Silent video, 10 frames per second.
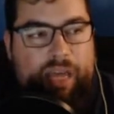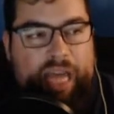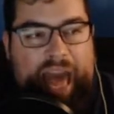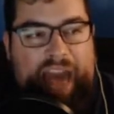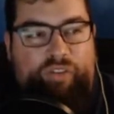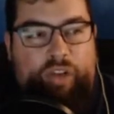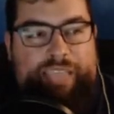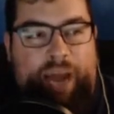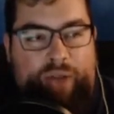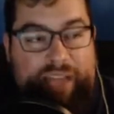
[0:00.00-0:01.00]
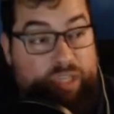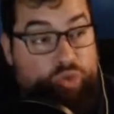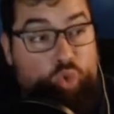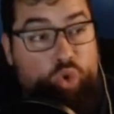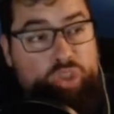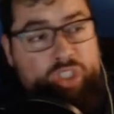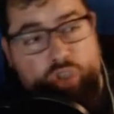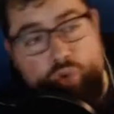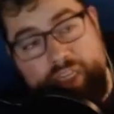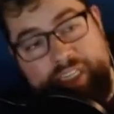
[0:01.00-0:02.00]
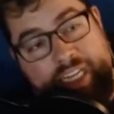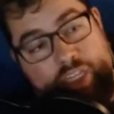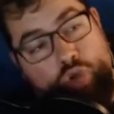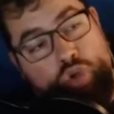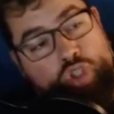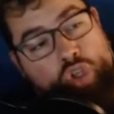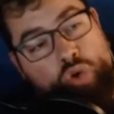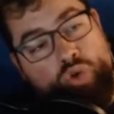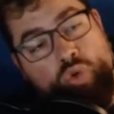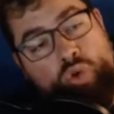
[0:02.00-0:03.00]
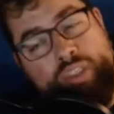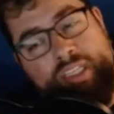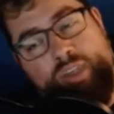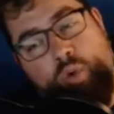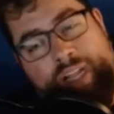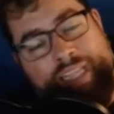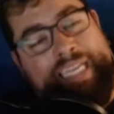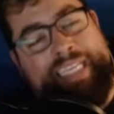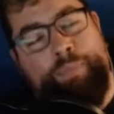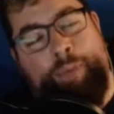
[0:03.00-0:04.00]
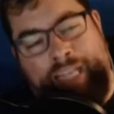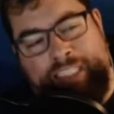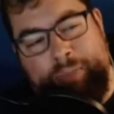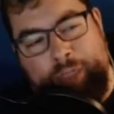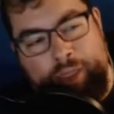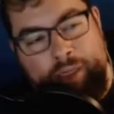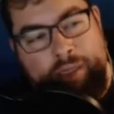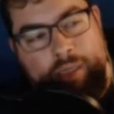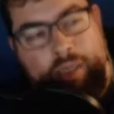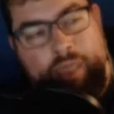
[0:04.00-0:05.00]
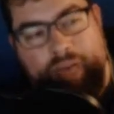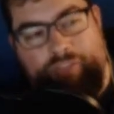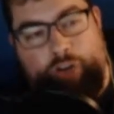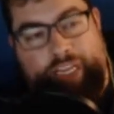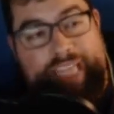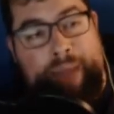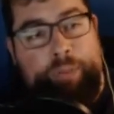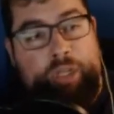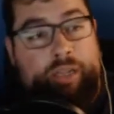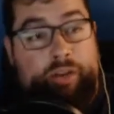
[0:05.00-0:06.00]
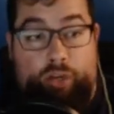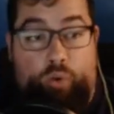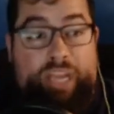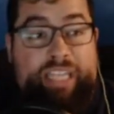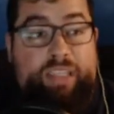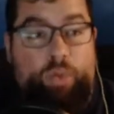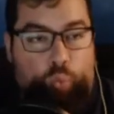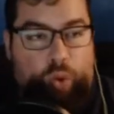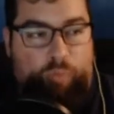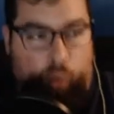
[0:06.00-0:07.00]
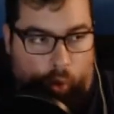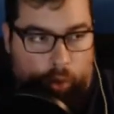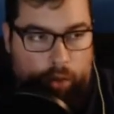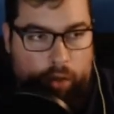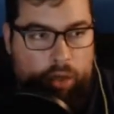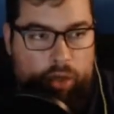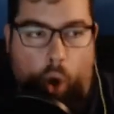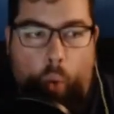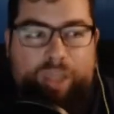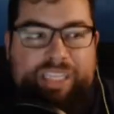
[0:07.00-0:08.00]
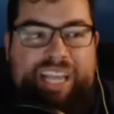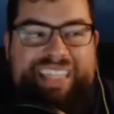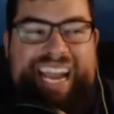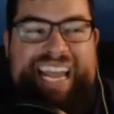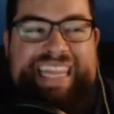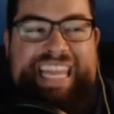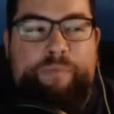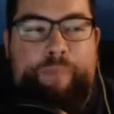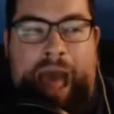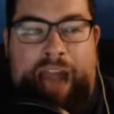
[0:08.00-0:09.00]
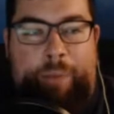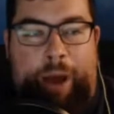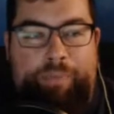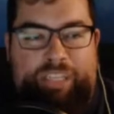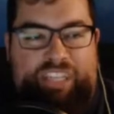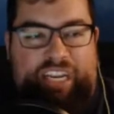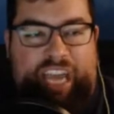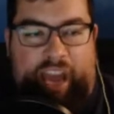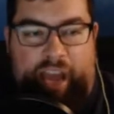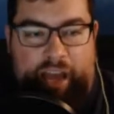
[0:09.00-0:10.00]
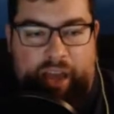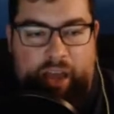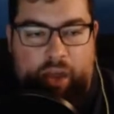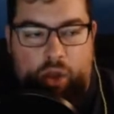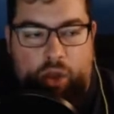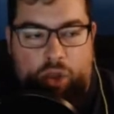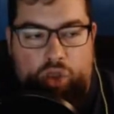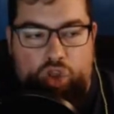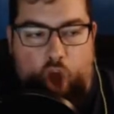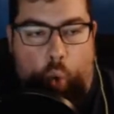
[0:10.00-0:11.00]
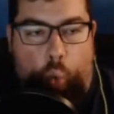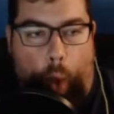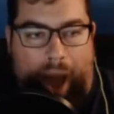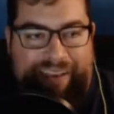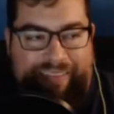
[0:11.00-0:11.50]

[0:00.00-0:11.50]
Every town has its rules. You need to get used to those rules as quickly as possible. For example, here in Queens, we rule. No one says anything bad about Mr. King. No one.